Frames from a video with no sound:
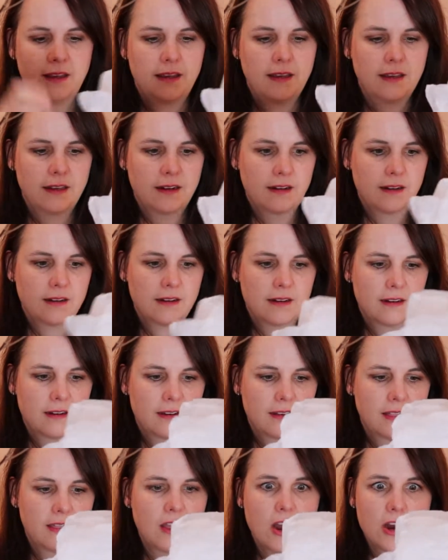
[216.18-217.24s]
in
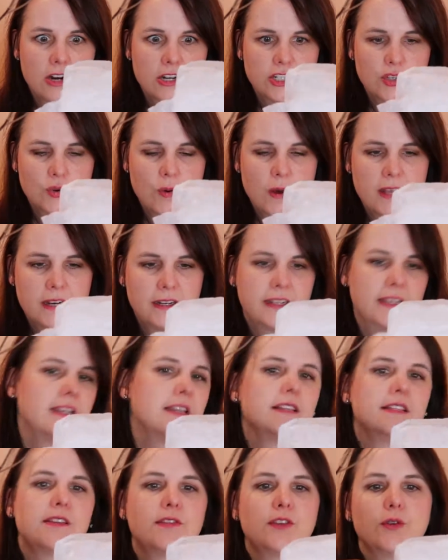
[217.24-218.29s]
large
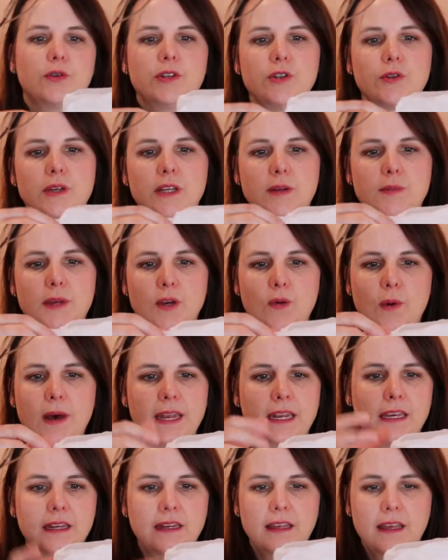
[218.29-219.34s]
quantities if you were doing a big
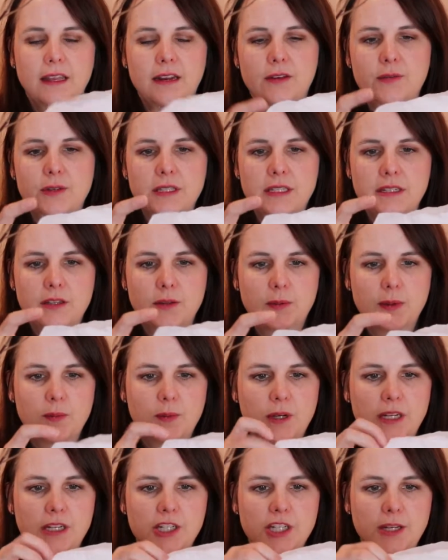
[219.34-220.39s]
wedding, and it would still be
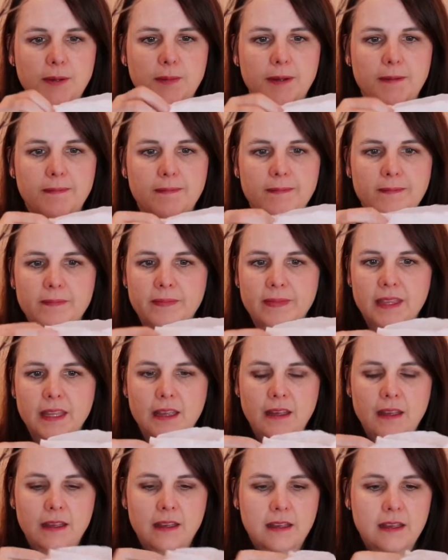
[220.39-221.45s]
pretty cheap.
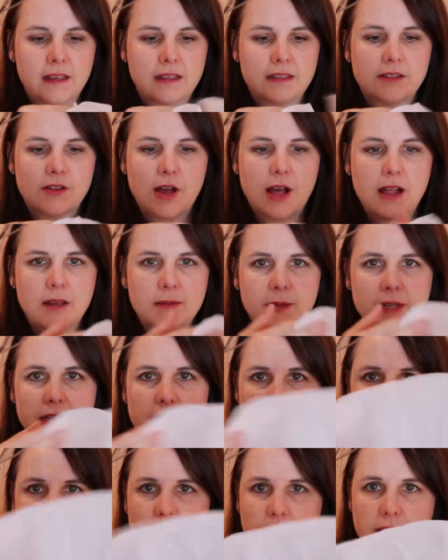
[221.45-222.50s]
So all I'm
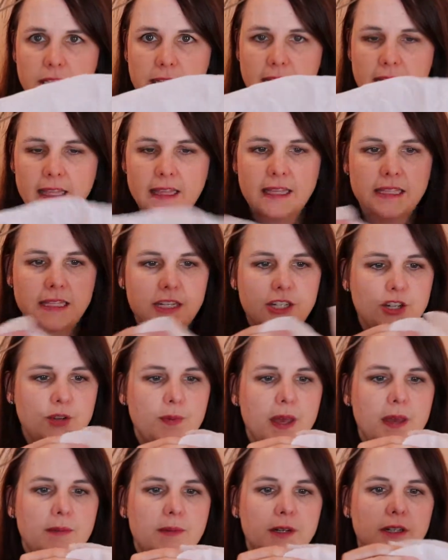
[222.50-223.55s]
going to do is take this tissue
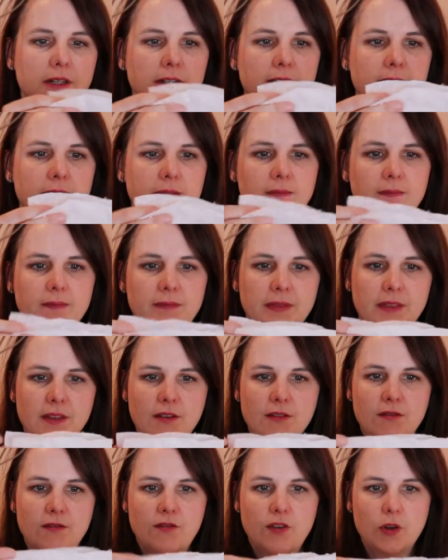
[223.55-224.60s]
paper,
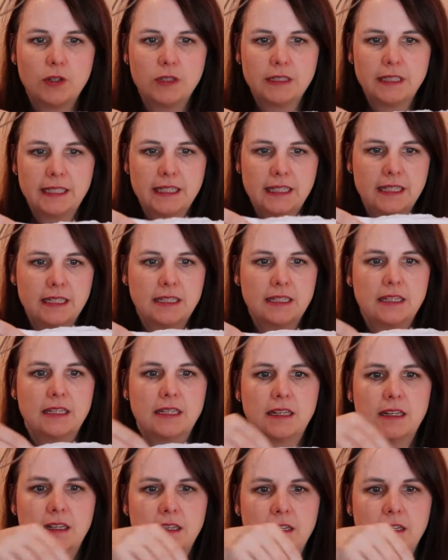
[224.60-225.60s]
fold it,